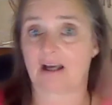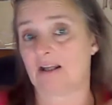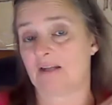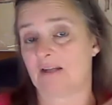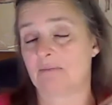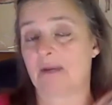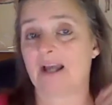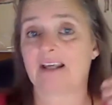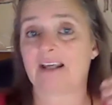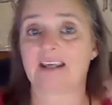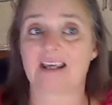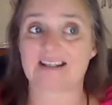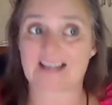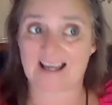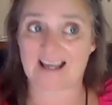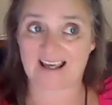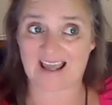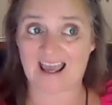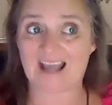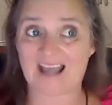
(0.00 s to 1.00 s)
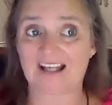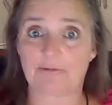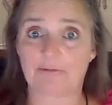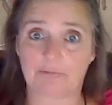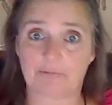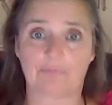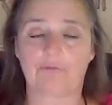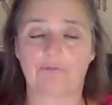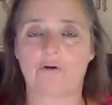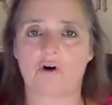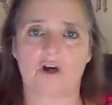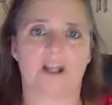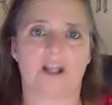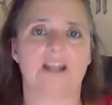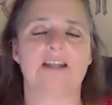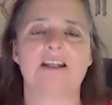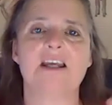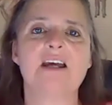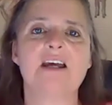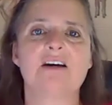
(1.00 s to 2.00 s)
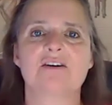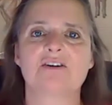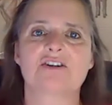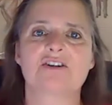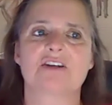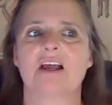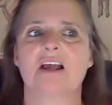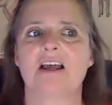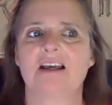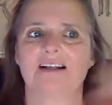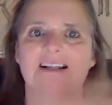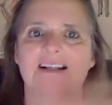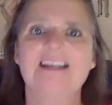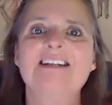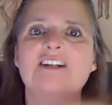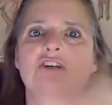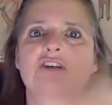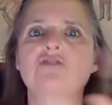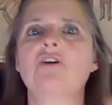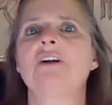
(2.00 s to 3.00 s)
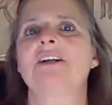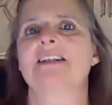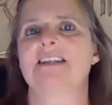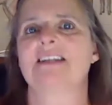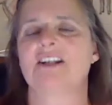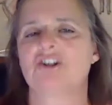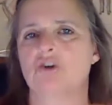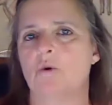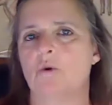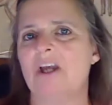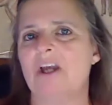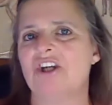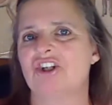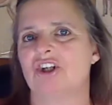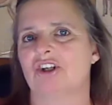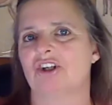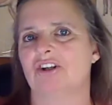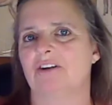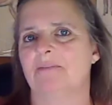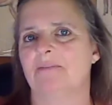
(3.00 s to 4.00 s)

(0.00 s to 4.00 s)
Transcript: in my case, I had it for 14 years. It's a chronic situation.